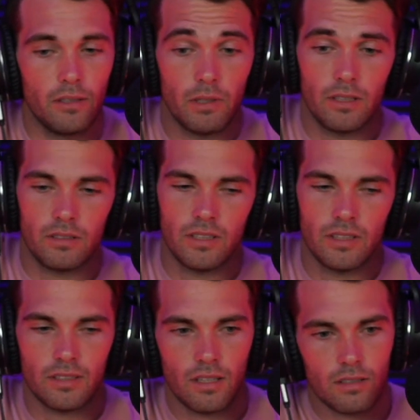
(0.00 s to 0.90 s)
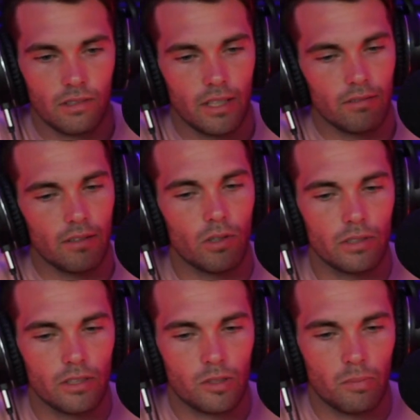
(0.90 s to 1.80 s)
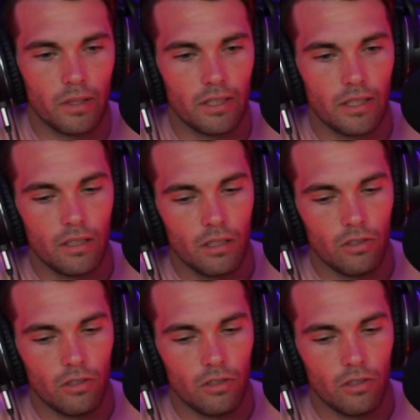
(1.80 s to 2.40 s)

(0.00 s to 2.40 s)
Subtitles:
whether it's TikTok or whatever, I've always explained it.